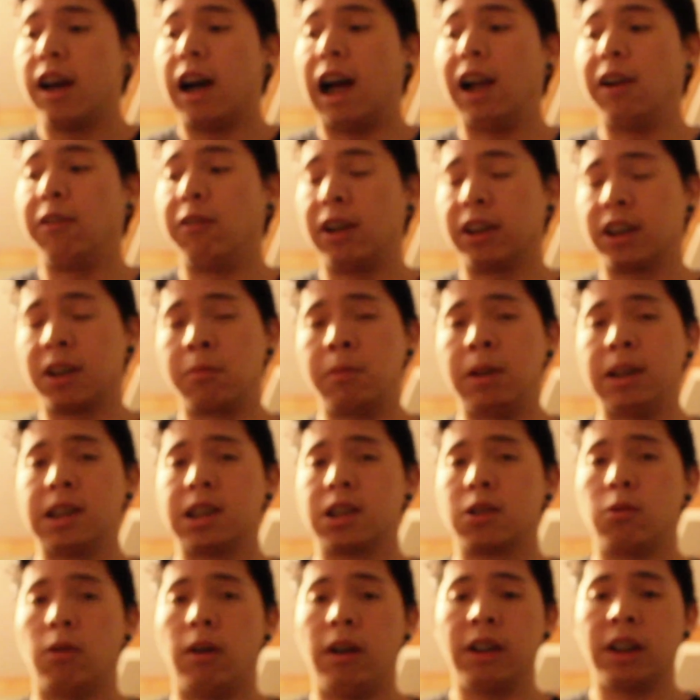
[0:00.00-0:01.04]
I recommend
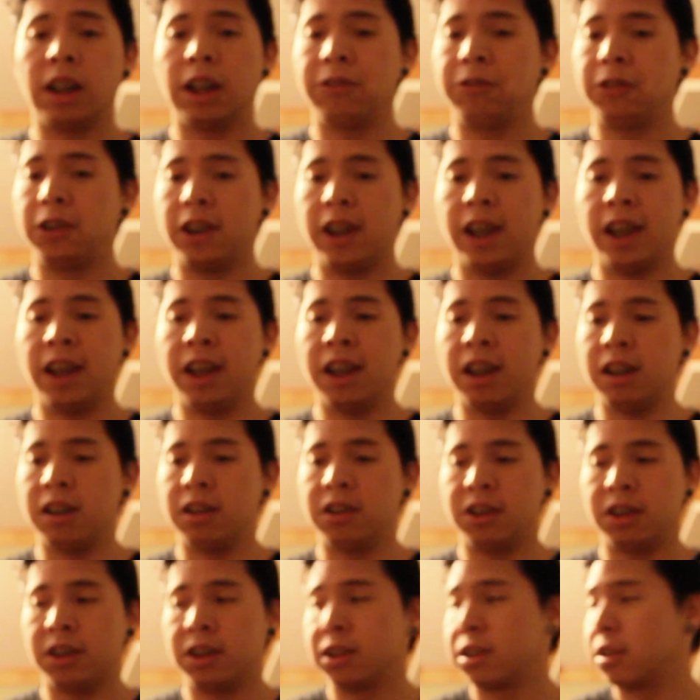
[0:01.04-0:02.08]
squatting every day
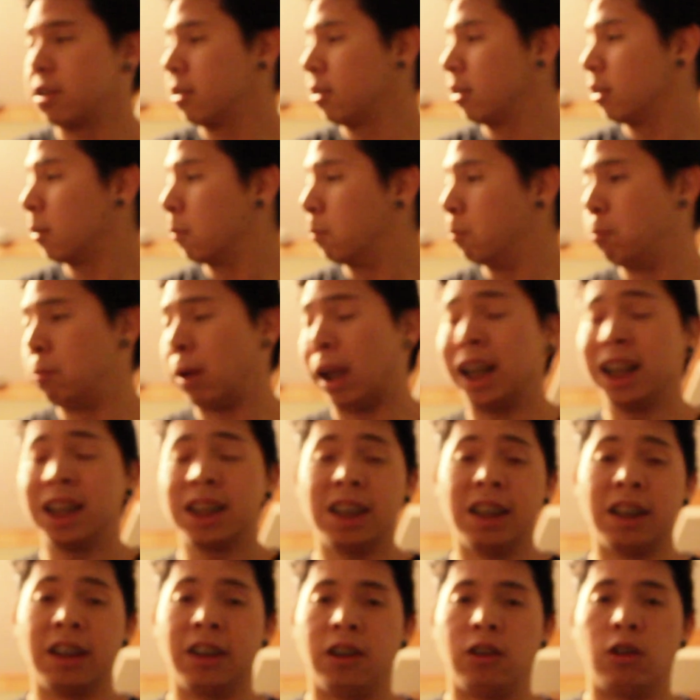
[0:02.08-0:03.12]
and just
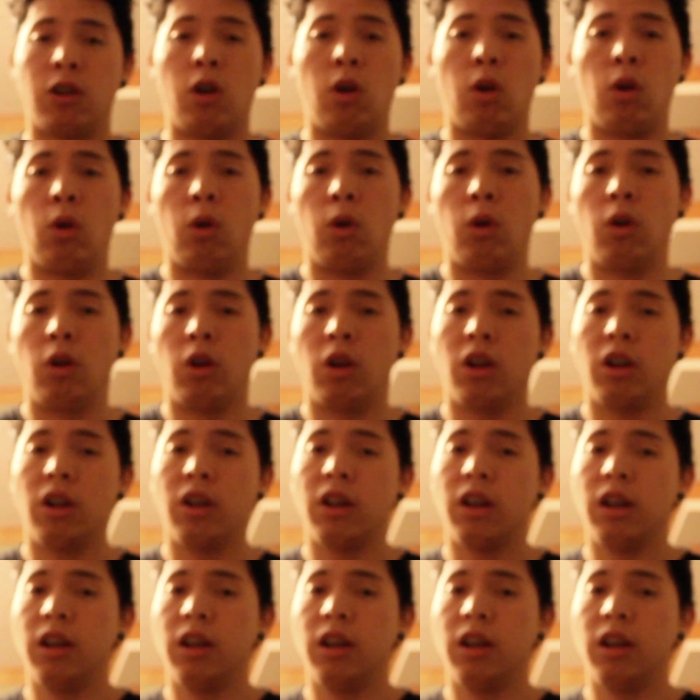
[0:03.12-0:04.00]
basing your whole